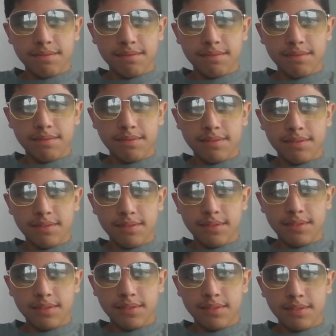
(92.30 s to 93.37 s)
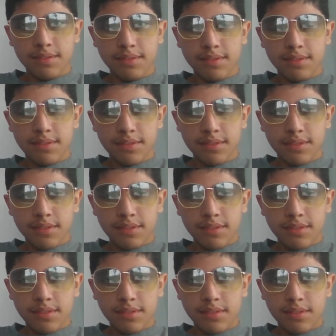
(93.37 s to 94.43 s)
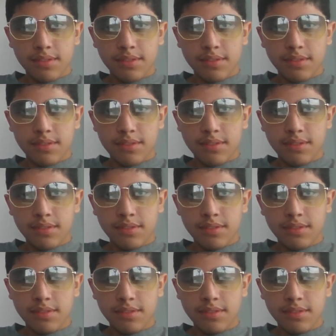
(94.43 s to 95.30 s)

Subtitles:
The person shown says nothing.